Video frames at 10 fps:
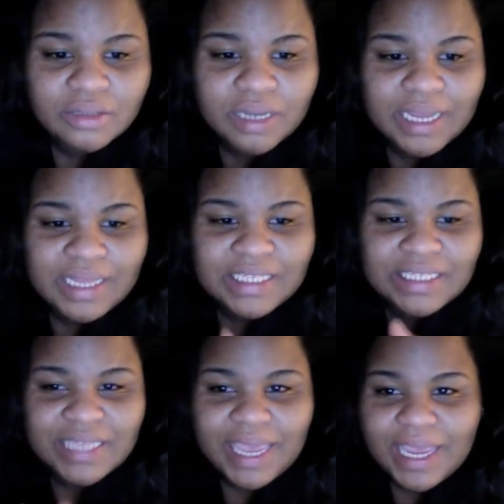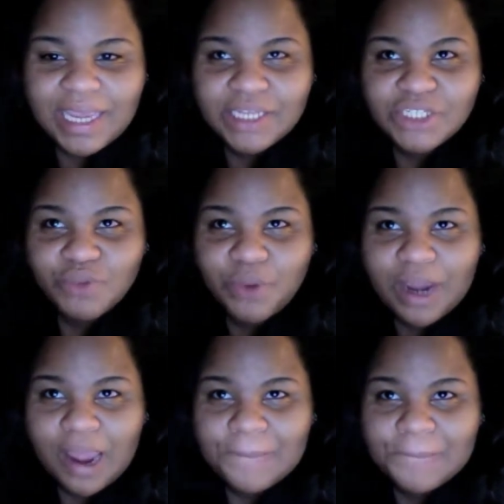at the stage where
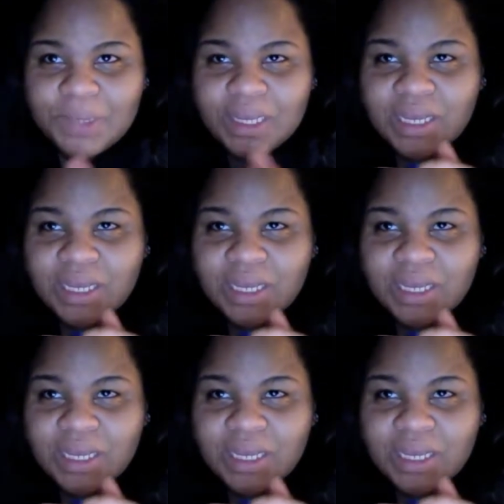I'm